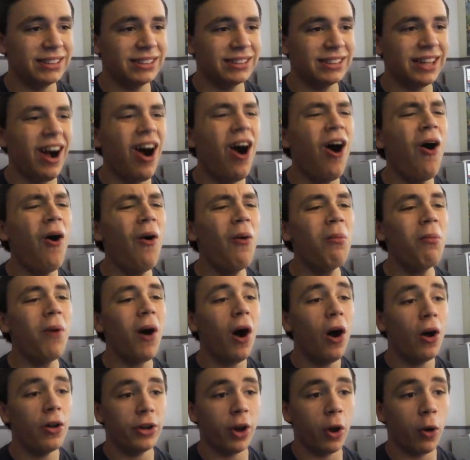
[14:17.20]
Oh!
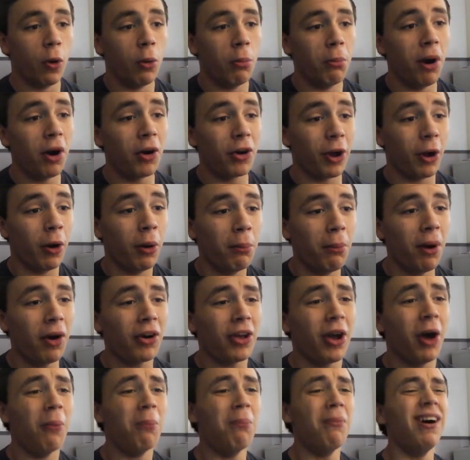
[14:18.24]
No, Mario!
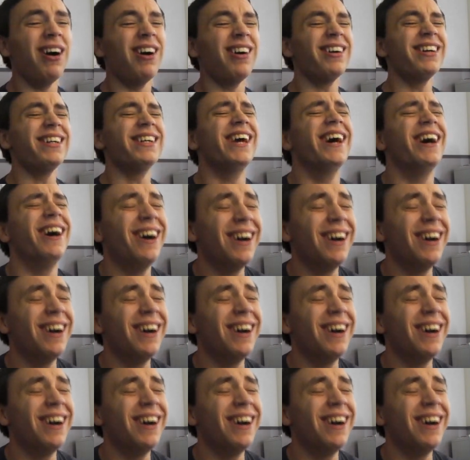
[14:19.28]
Mario! Mario!